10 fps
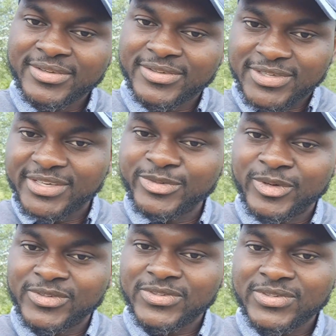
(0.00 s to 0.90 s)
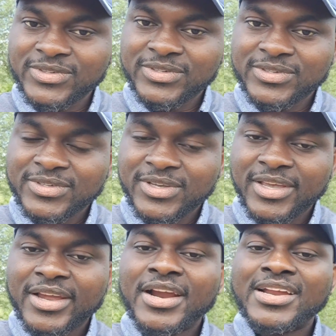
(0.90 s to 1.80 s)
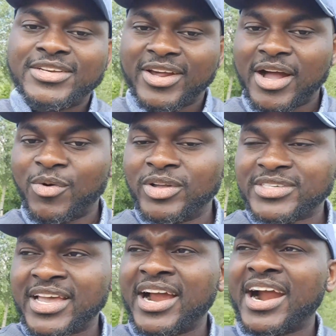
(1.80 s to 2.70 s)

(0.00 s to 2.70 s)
See these ones? The other one say,